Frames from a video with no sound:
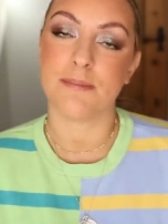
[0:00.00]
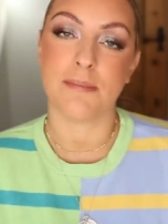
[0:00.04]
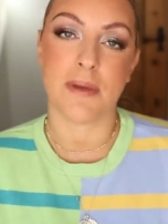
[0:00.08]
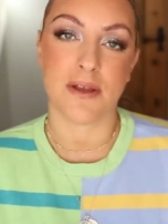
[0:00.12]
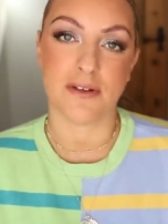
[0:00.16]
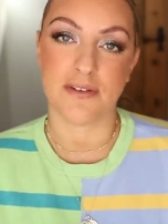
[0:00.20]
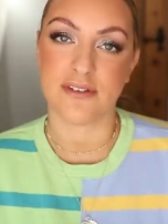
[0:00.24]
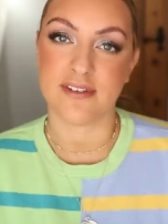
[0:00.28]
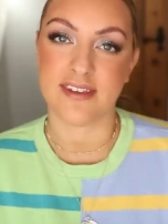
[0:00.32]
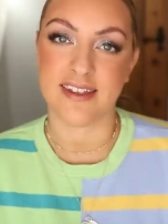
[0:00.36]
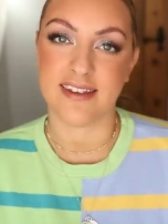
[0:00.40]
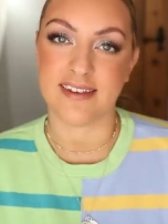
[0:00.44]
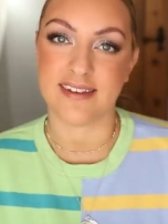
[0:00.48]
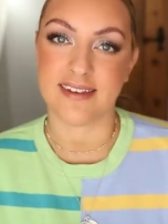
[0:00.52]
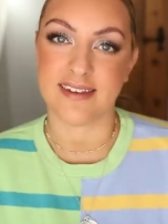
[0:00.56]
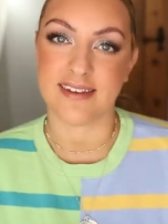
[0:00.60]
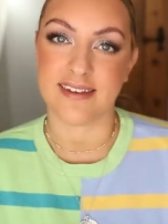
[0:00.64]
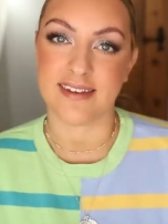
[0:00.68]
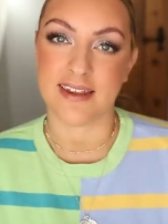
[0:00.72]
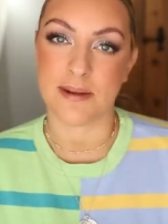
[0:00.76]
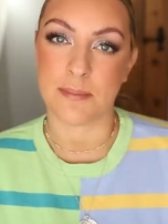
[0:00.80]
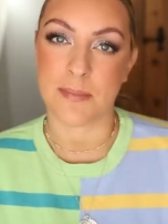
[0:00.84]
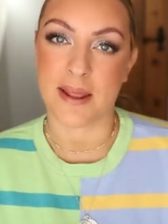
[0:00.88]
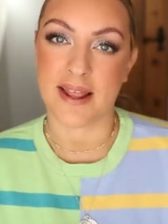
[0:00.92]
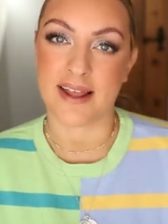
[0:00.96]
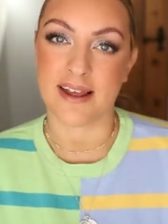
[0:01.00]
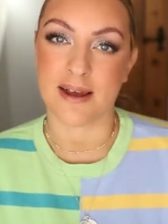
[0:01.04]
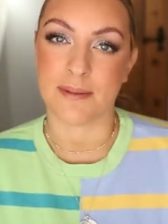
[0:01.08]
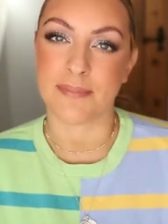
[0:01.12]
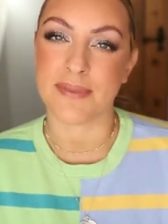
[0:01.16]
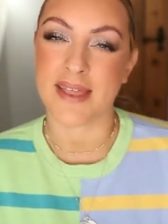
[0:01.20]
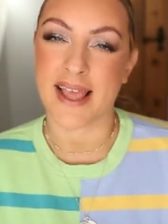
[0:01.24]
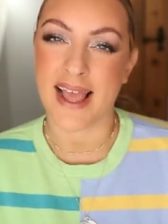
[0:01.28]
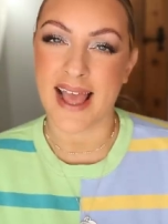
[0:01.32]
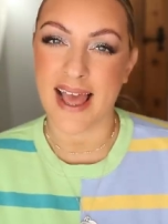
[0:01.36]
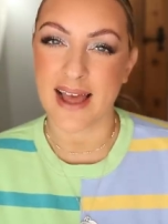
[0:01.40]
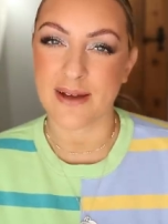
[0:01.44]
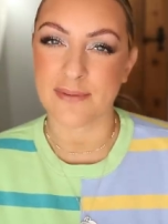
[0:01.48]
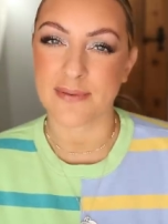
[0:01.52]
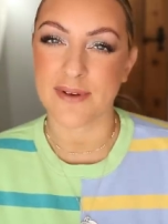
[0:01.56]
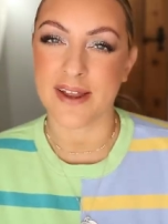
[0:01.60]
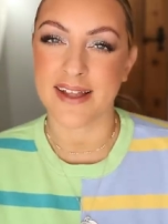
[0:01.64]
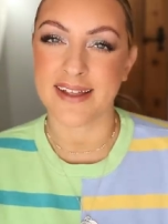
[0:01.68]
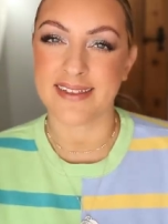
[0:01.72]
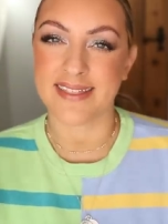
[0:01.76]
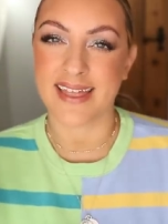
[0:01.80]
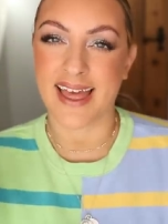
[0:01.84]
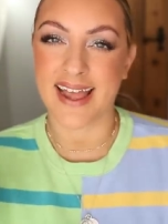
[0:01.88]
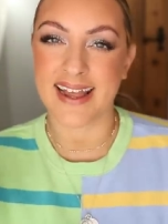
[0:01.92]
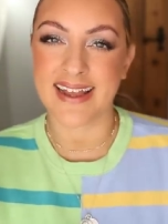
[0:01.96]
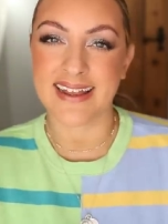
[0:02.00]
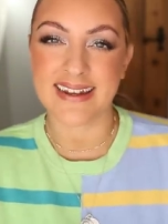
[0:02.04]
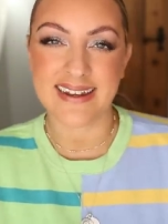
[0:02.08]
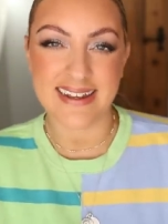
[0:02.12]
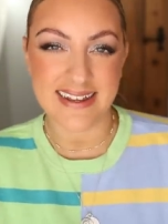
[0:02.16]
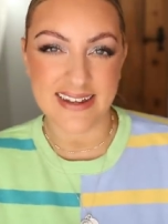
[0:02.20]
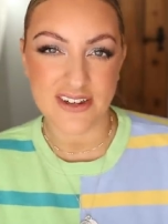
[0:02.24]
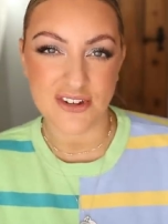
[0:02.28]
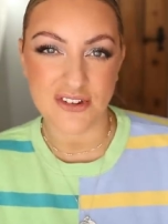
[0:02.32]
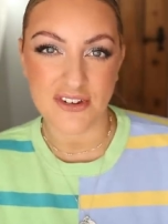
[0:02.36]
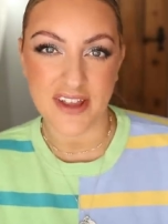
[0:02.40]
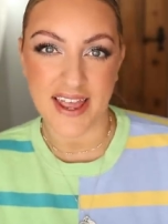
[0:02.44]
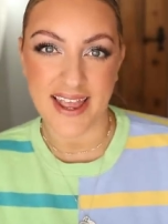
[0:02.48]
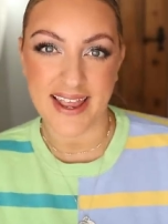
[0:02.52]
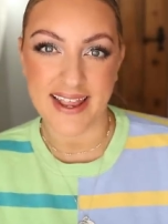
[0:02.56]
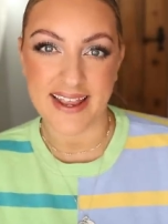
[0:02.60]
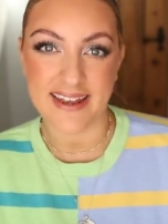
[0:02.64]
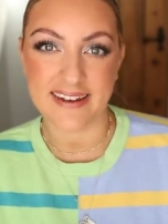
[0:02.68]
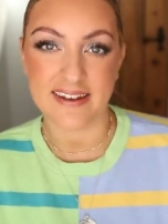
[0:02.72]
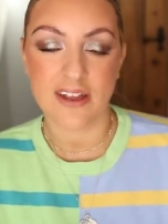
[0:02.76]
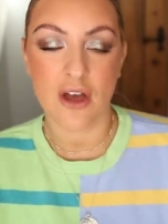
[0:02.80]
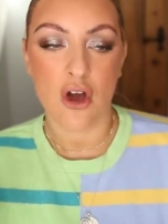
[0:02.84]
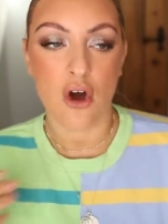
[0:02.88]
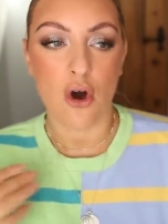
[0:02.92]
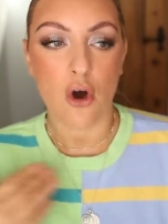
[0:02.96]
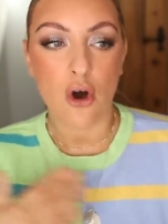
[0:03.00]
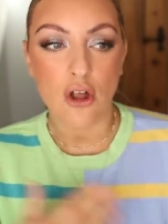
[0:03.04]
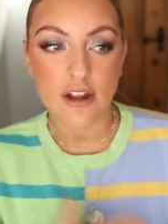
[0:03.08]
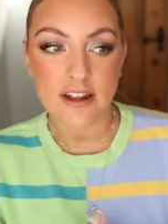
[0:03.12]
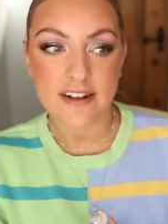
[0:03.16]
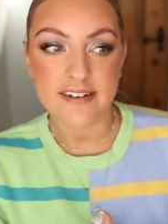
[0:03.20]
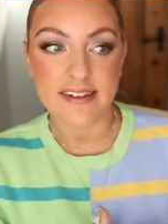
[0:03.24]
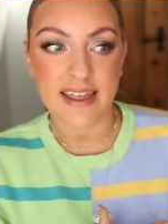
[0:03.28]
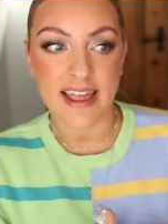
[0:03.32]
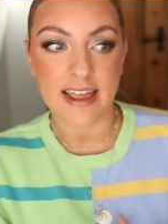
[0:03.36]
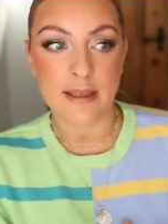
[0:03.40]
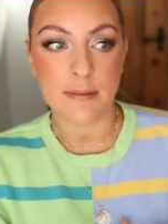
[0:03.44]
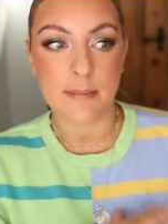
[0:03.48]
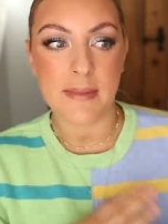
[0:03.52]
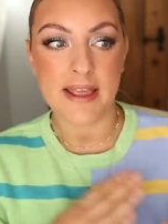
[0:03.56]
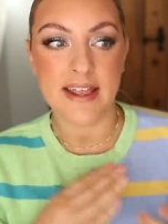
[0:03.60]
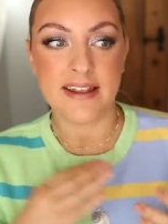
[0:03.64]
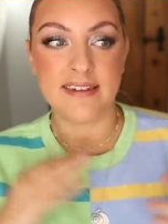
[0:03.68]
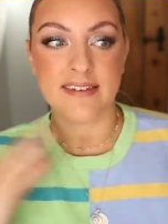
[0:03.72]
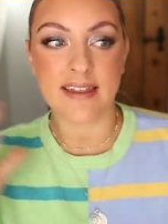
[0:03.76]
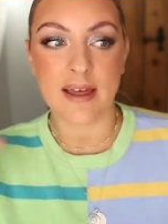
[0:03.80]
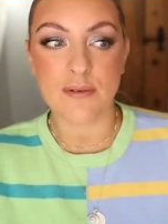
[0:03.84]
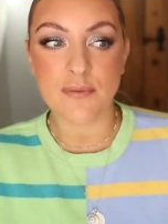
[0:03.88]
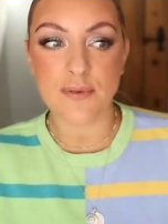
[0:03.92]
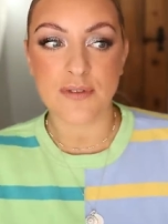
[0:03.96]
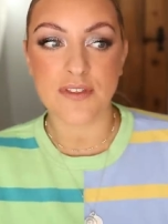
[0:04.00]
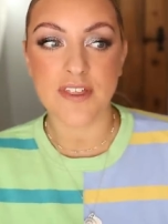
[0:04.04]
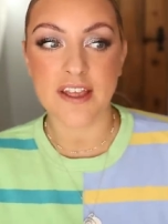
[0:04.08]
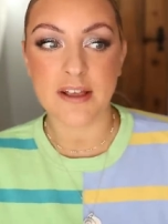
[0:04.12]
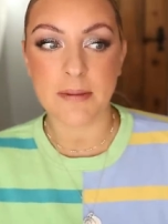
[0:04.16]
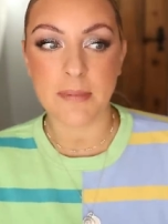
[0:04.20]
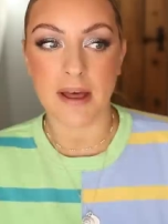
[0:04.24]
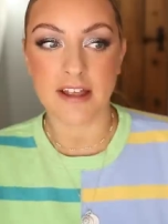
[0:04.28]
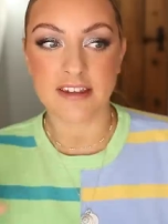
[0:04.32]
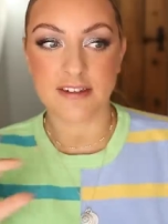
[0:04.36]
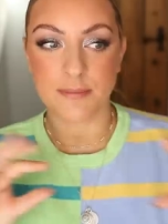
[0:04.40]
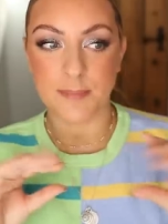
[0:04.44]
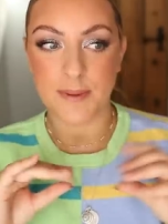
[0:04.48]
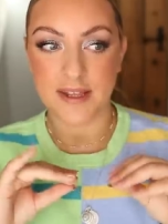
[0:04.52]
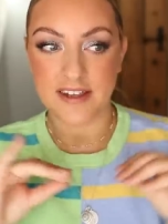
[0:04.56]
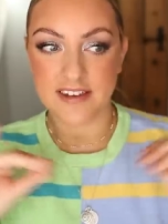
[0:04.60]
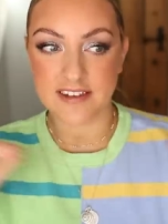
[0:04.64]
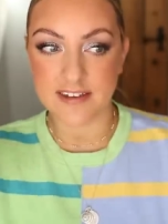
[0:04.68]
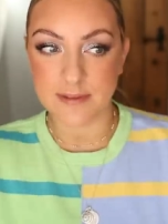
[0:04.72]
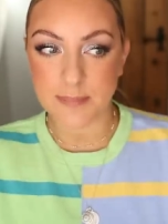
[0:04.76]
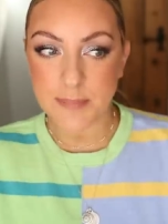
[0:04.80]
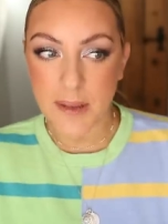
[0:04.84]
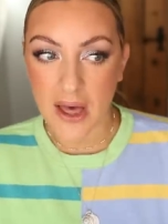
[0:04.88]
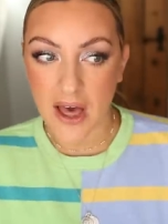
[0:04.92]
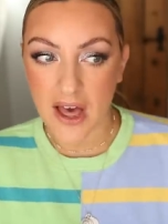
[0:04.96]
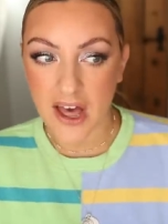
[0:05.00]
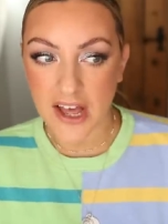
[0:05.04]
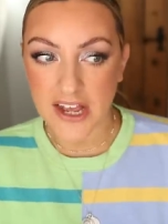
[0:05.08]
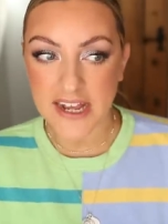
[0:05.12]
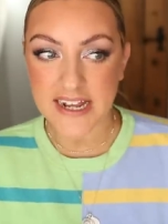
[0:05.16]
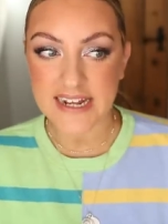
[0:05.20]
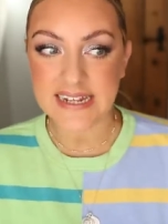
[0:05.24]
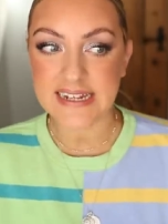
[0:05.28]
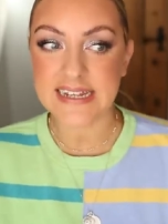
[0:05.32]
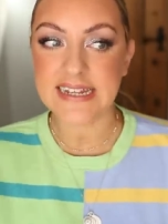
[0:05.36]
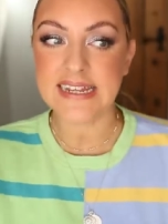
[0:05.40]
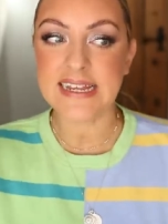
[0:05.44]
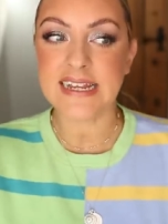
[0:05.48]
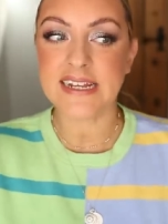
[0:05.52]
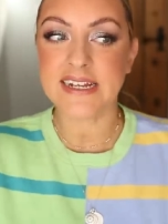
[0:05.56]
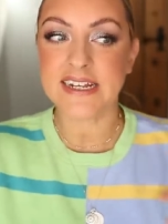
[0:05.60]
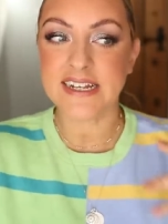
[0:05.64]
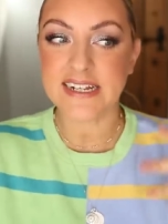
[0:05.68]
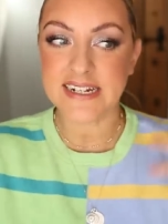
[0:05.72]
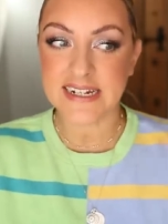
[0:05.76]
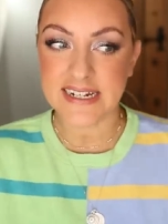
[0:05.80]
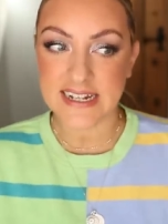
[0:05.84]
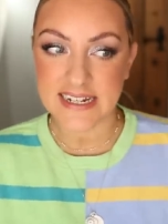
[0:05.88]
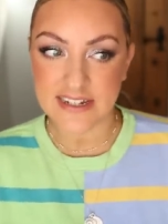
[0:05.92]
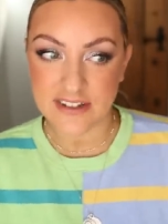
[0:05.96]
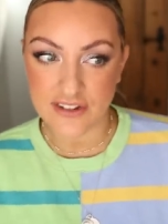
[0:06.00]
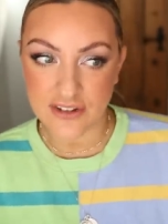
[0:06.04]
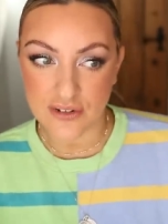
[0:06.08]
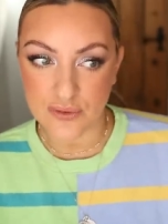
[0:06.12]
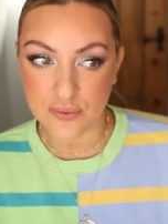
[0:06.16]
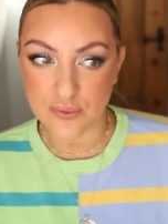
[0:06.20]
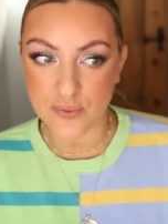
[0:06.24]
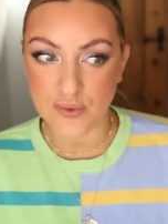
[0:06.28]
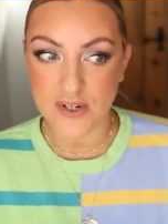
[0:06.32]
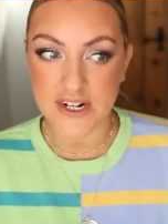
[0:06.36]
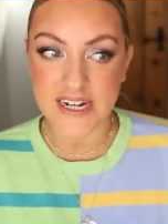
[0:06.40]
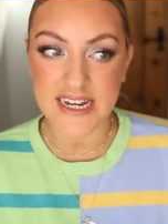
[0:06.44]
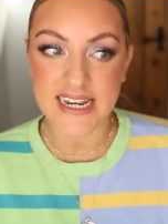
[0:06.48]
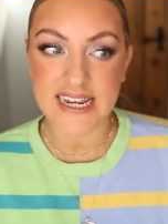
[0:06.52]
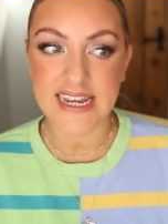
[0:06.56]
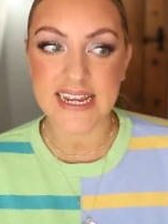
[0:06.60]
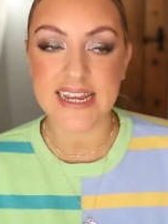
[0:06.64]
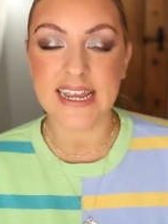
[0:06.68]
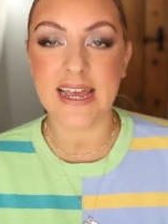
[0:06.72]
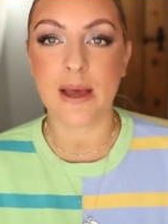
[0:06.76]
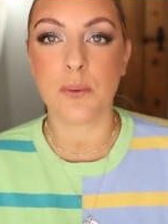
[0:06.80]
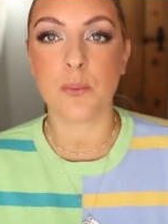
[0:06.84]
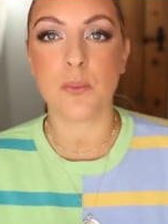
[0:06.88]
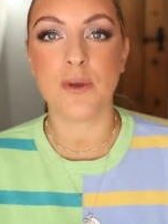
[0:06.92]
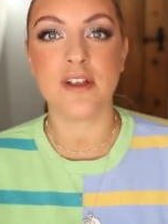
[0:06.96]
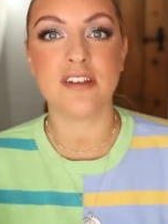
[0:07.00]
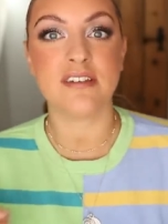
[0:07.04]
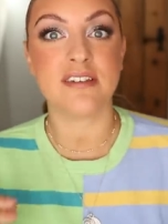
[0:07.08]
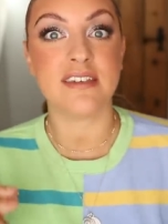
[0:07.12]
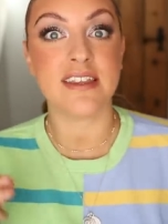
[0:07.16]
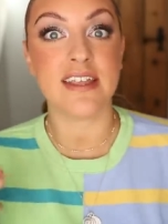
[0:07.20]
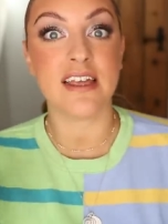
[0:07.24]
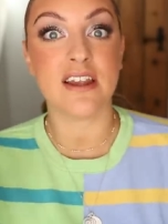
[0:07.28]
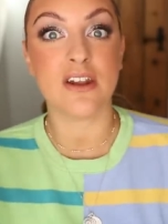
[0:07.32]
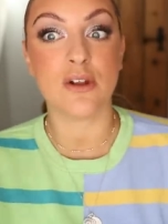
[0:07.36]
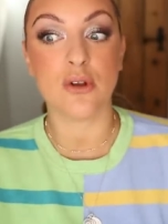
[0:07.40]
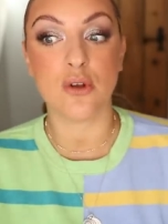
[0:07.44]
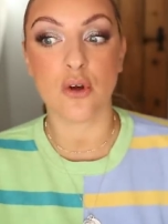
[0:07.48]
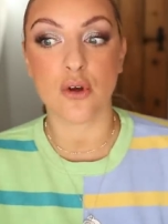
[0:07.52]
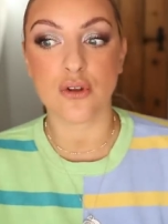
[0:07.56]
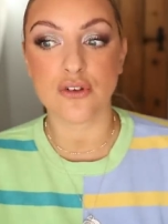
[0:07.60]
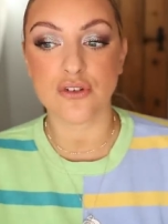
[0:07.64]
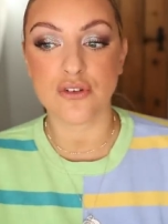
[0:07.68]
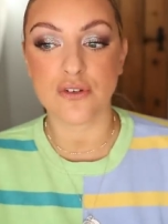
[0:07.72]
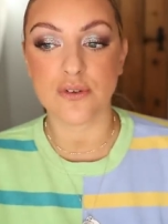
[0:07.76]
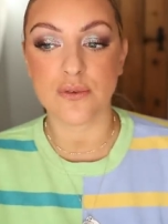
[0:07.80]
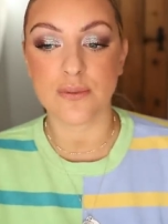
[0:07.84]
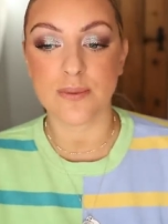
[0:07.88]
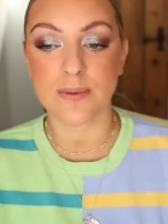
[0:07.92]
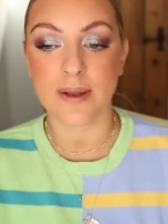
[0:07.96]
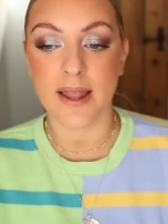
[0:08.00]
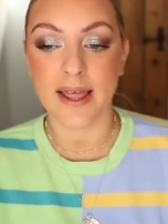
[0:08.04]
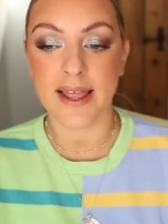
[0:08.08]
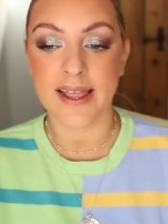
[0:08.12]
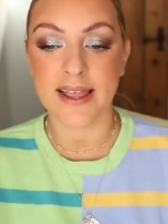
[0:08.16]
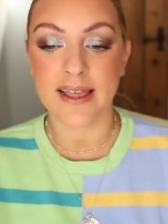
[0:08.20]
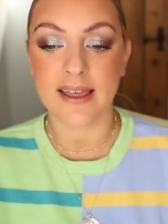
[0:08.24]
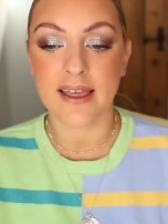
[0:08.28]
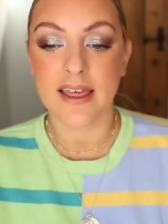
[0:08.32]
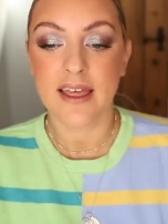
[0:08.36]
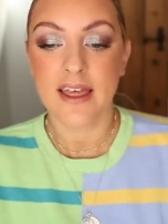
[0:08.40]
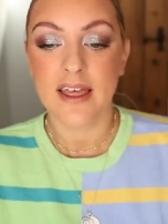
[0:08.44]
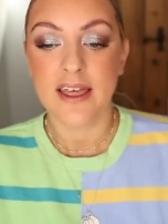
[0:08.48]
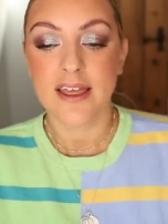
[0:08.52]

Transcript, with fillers: most seasons in makeup they have like their cliched holiday means everything must be sparkly and glittery, and we see a lot of like